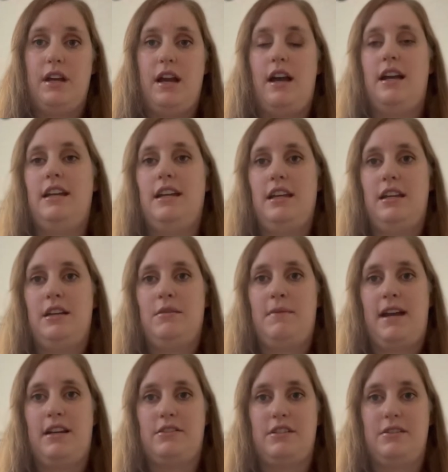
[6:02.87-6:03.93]
I am
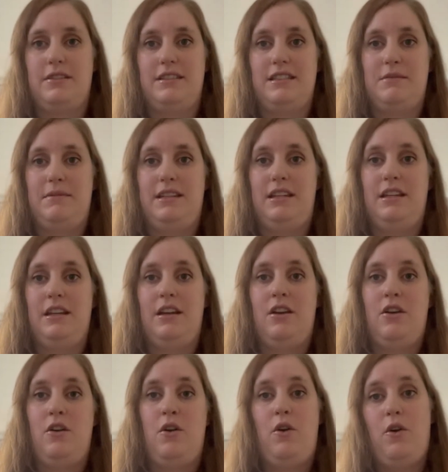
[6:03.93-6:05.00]
actually going to be
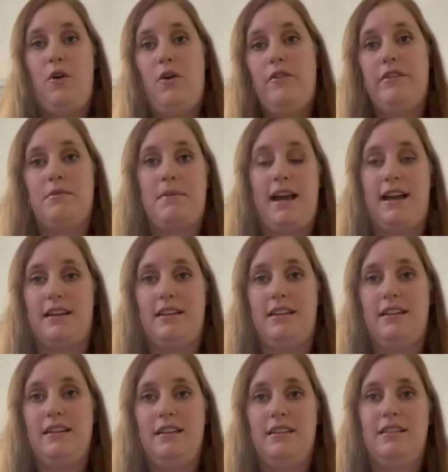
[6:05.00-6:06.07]

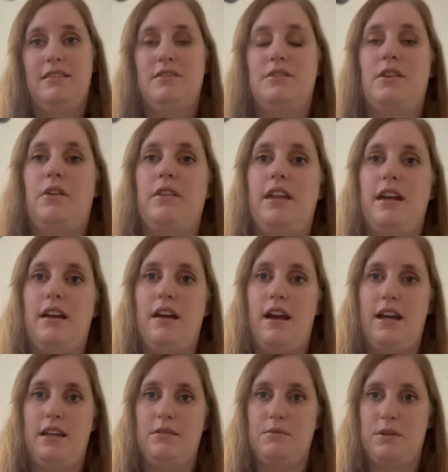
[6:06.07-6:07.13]
overpacking so that I
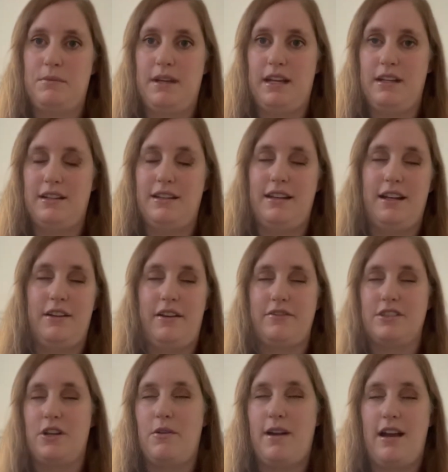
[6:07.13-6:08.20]
am prepared and I don't have to
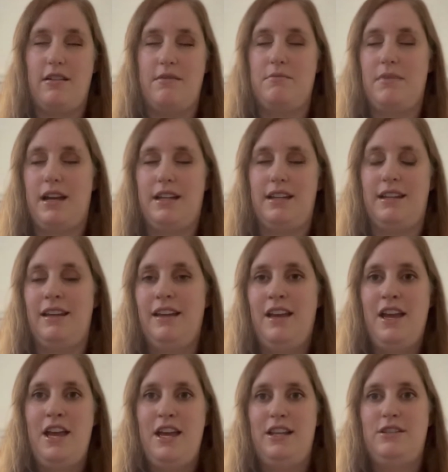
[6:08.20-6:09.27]
go out and buy
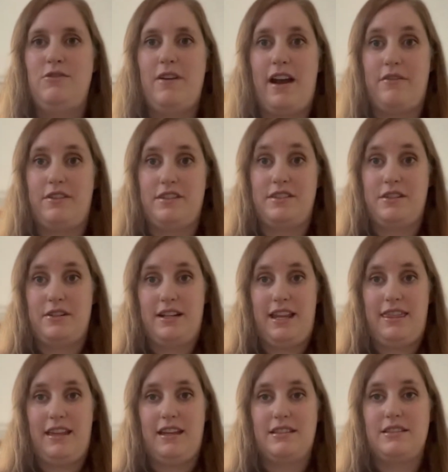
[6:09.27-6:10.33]
new outfits or
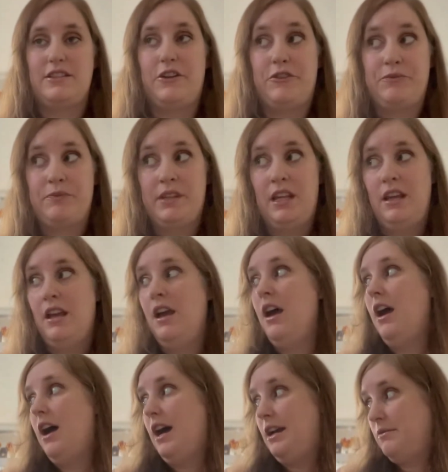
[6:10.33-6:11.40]
anything. So
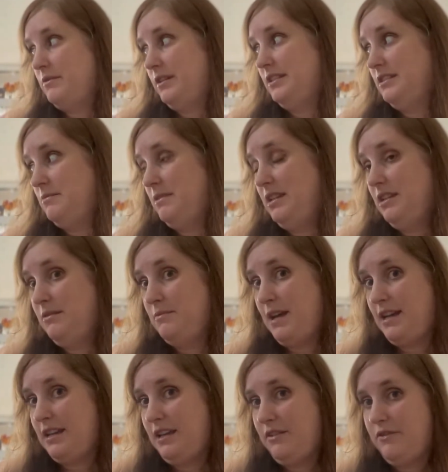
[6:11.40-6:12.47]
I'm going to be
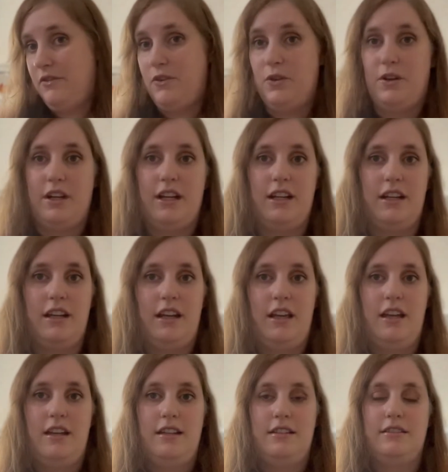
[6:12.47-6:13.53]
packing for
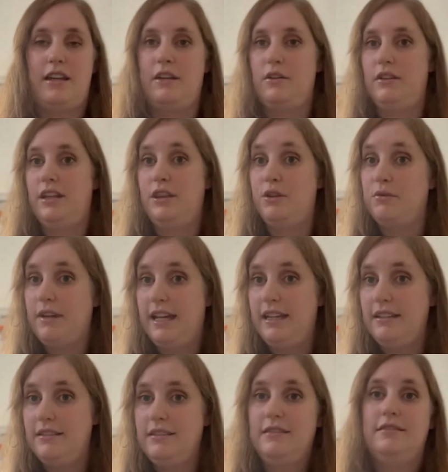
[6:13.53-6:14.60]
not only the
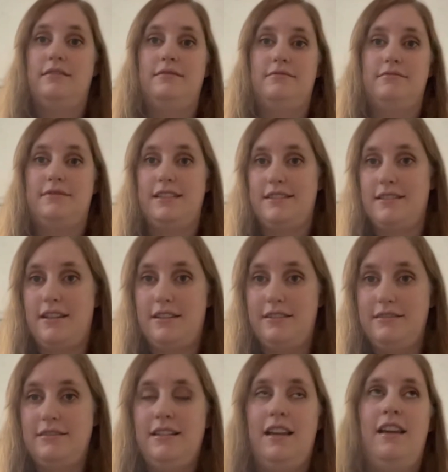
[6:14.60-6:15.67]
rain, the sun,